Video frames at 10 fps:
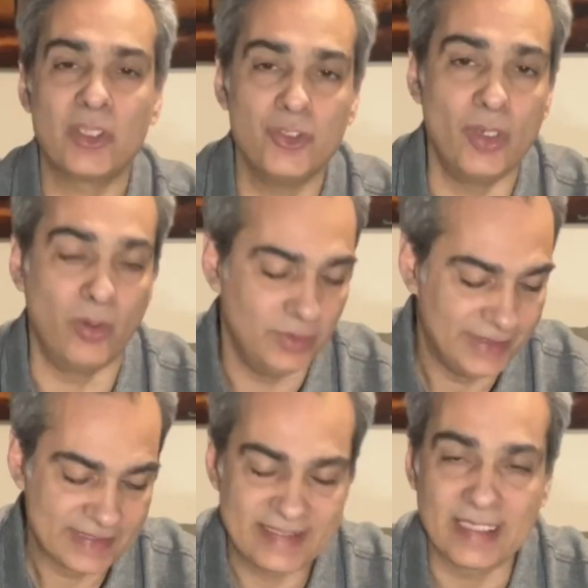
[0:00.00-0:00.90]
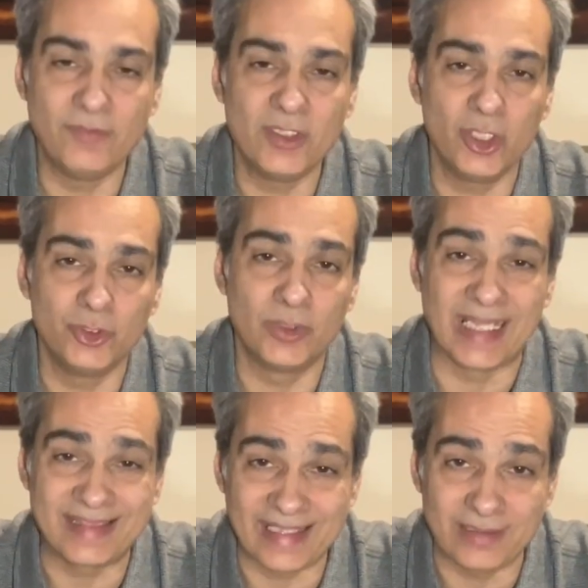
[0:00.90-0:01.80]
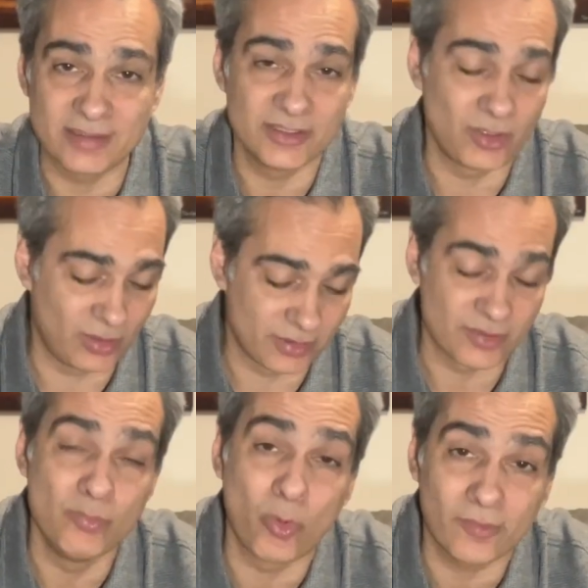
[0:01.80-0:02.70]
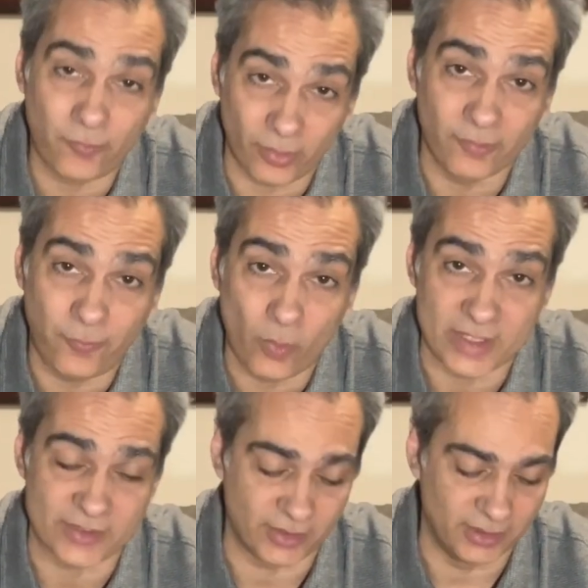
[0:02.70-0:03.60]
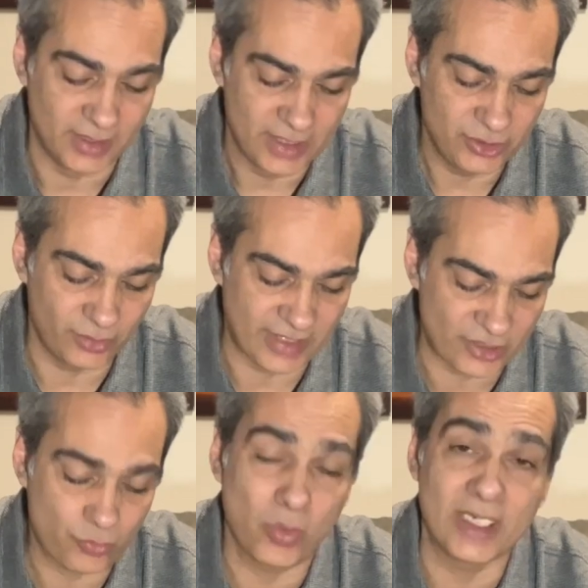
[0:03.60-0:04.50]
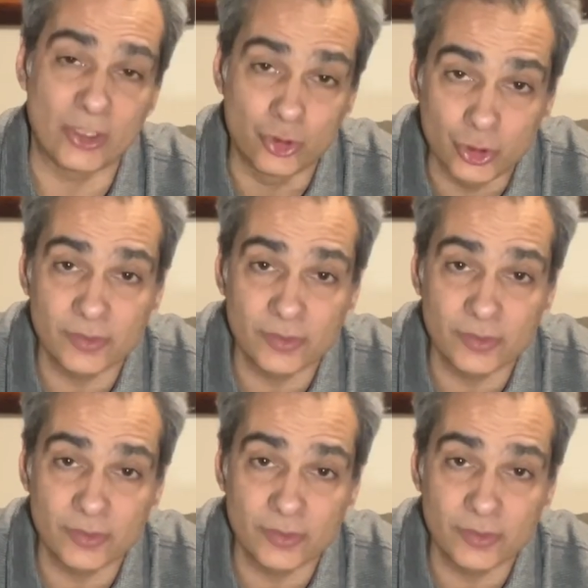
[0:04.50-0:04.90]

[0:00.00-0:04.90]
you know, $700, $1,000 more for a focuser. You know, they just want a good